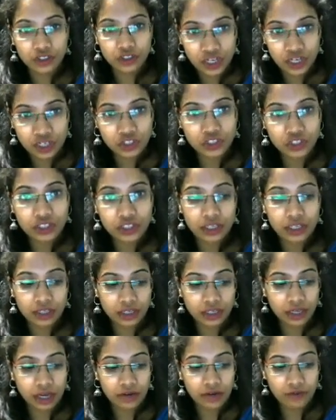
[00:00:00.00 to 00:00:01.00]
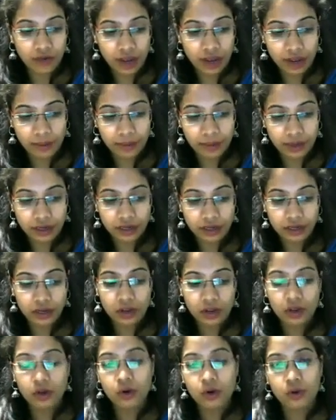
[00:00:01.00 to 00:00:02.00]
in the environment
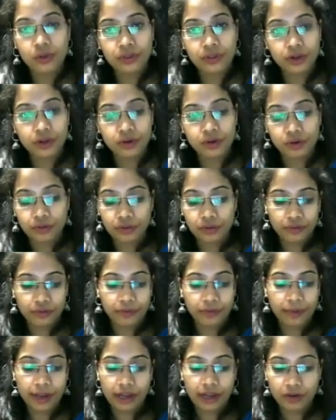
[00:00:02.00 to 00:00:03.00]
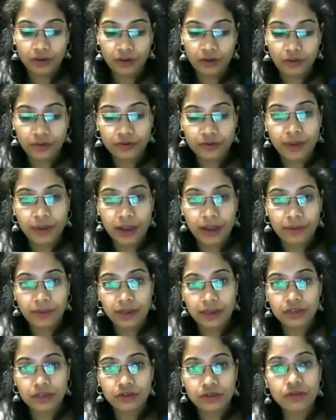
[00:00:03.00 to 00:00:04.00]
on the growth of microbes by
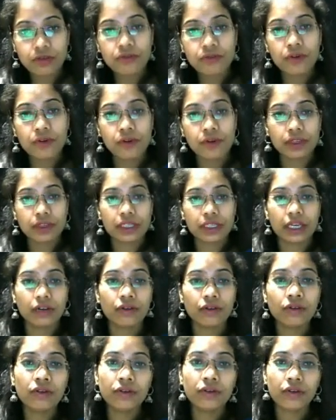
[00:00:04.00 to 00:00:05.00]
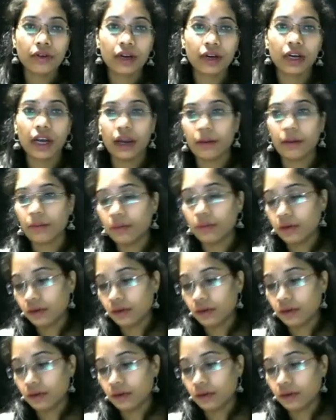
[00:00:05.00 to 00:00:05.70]
means of oxanogram.